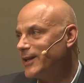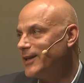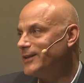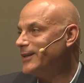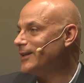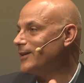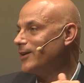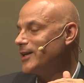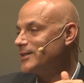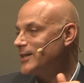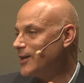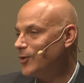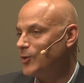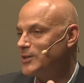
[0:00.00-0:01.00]
again here,
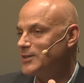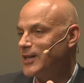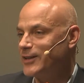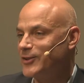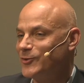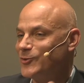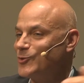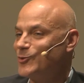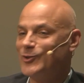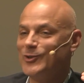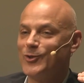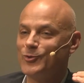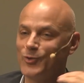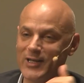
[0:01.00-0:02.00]
as I always like to
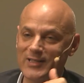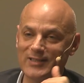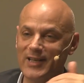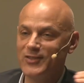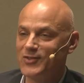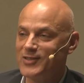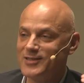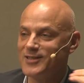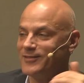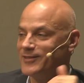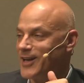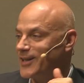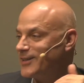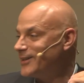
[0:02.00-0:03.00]
do, translations
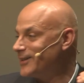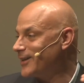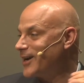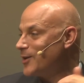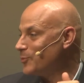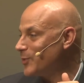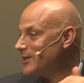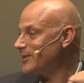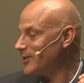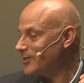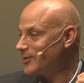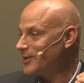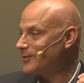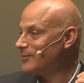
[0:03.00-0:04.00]
are not in
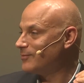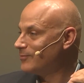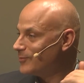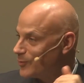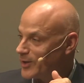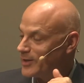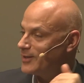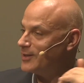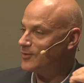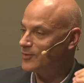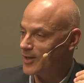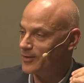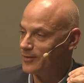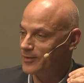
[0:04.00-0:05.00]
competition with
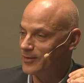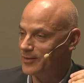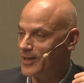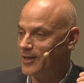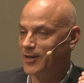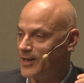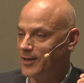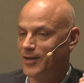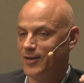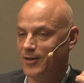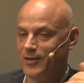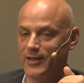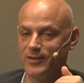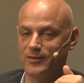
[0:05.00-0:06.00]
each other. They
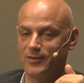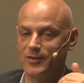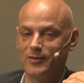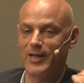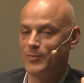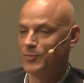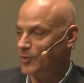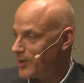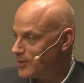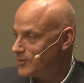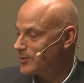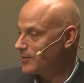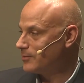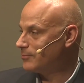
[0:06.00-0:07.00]
are in
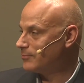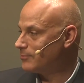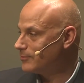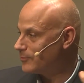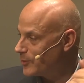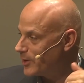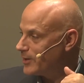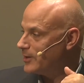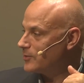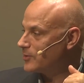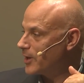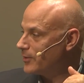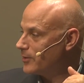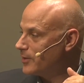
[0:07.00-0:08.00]
collaboration with each
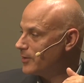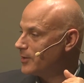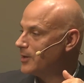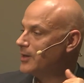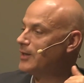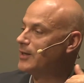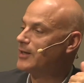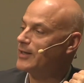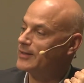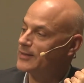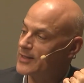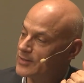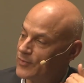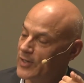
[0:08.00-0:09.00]
other. I think
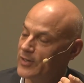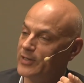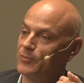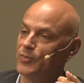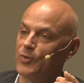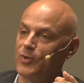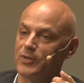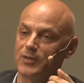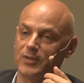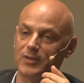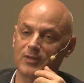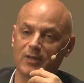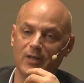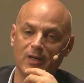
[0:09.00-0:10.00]
that's very important.
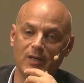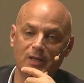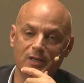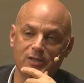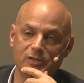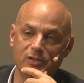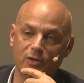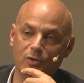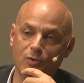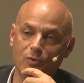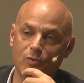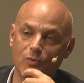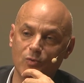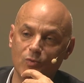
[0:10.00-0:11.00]
So,